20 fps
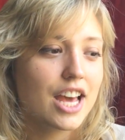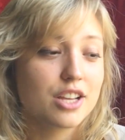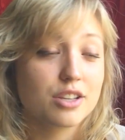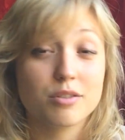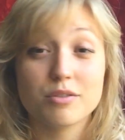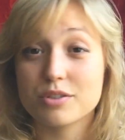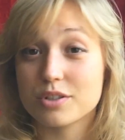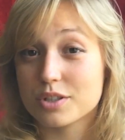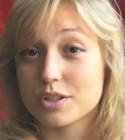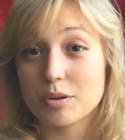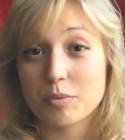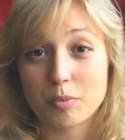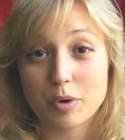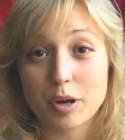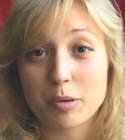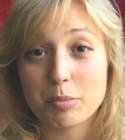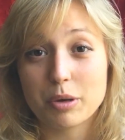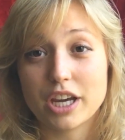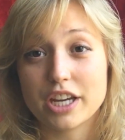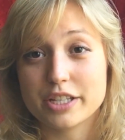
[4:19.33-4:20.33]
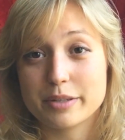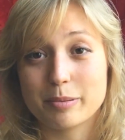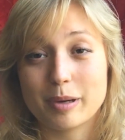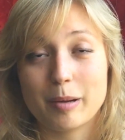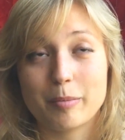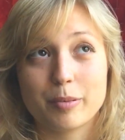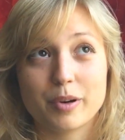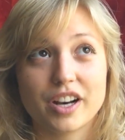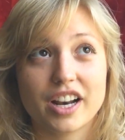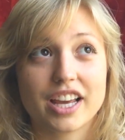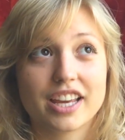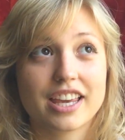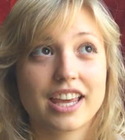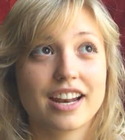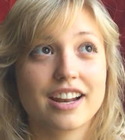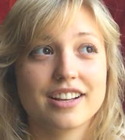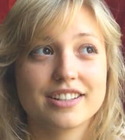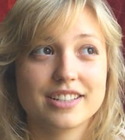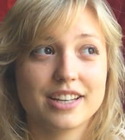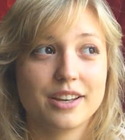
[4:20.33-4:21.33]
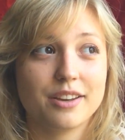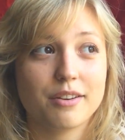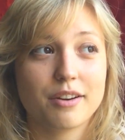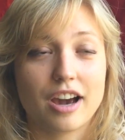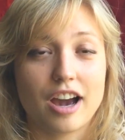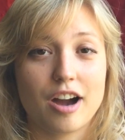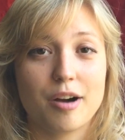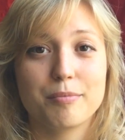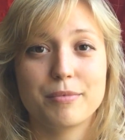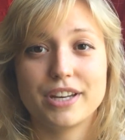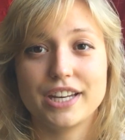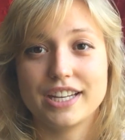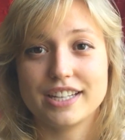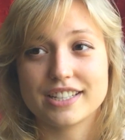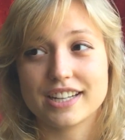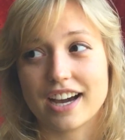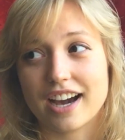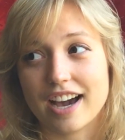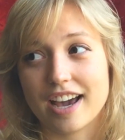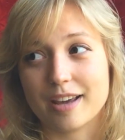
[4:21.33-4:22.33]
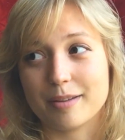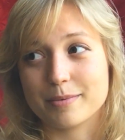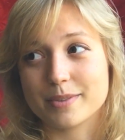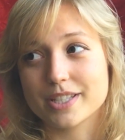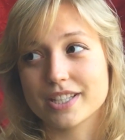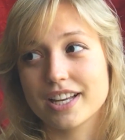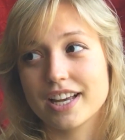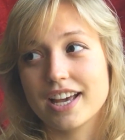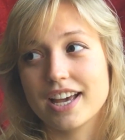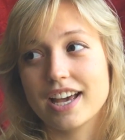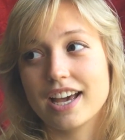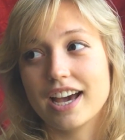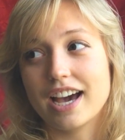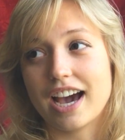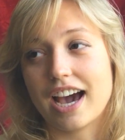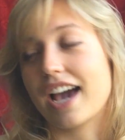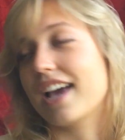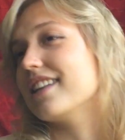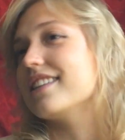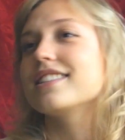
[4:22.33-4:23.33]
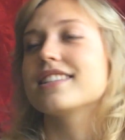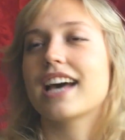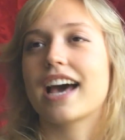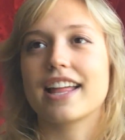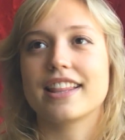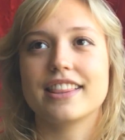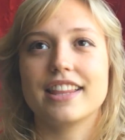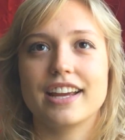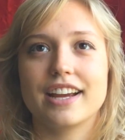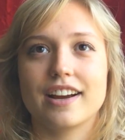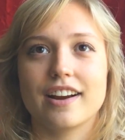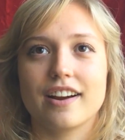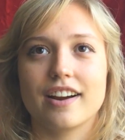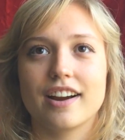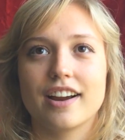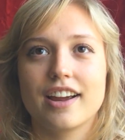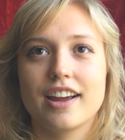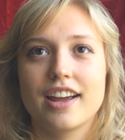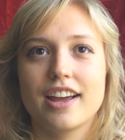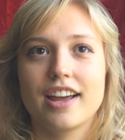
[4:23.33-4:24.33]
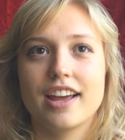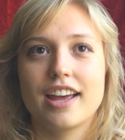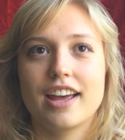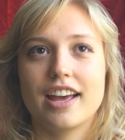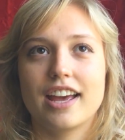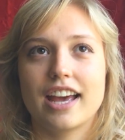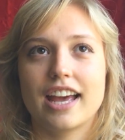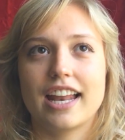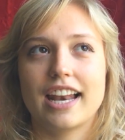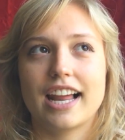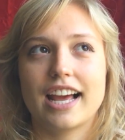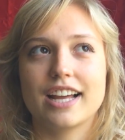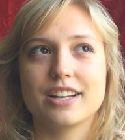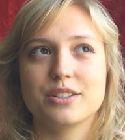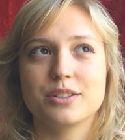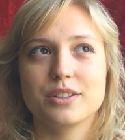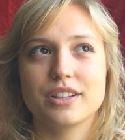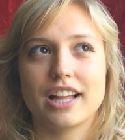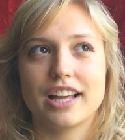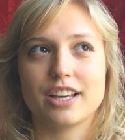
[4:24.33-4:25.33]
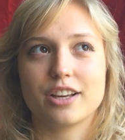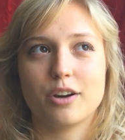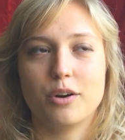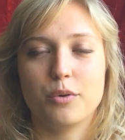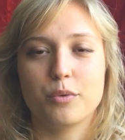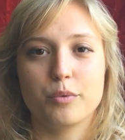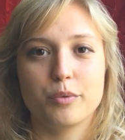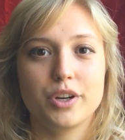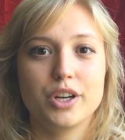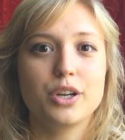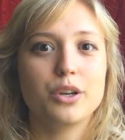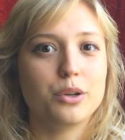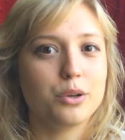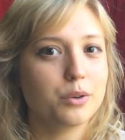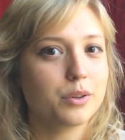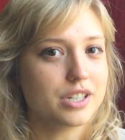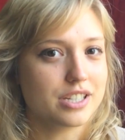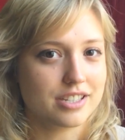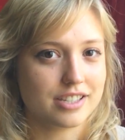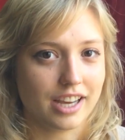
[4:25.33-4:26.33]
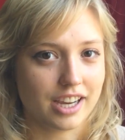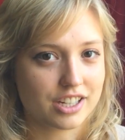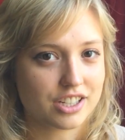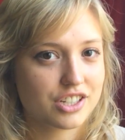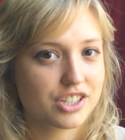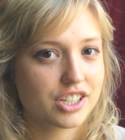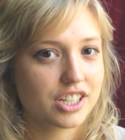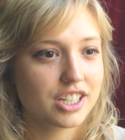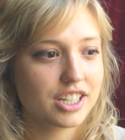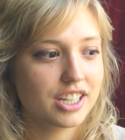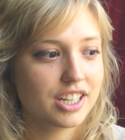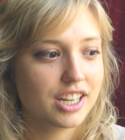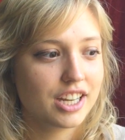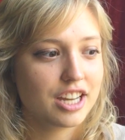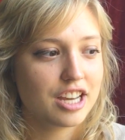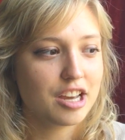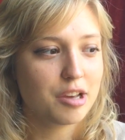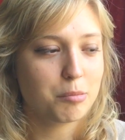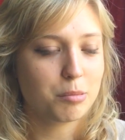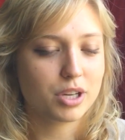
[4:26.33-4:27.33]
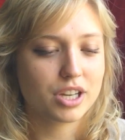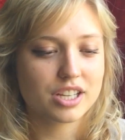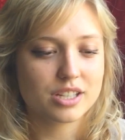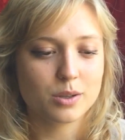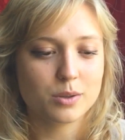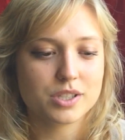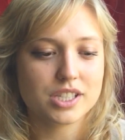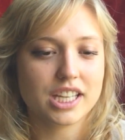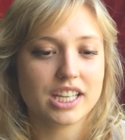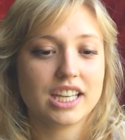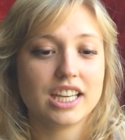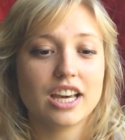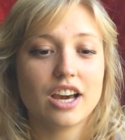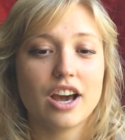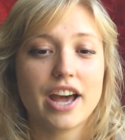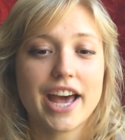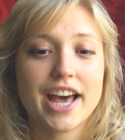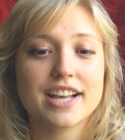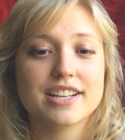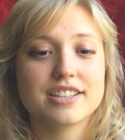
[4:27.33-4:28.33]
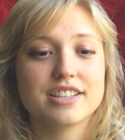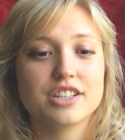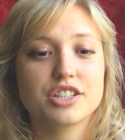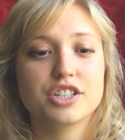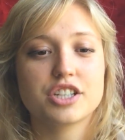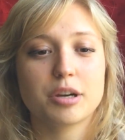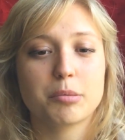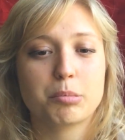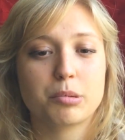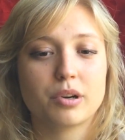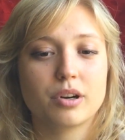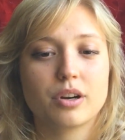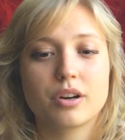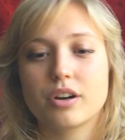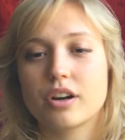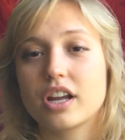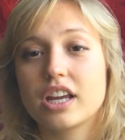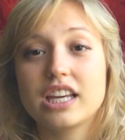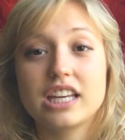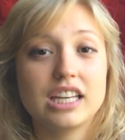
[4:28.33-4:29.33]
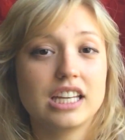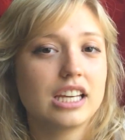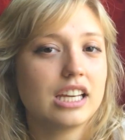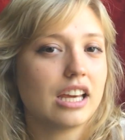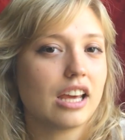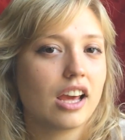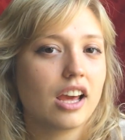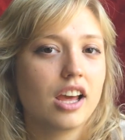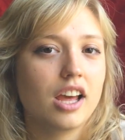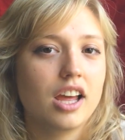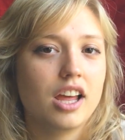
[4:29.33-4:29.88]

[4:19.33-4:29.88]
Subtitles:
So it's just a 1-page paper, and I cannot tell you how many times I sat there and had to redo a section, because it was as the shepherd, he,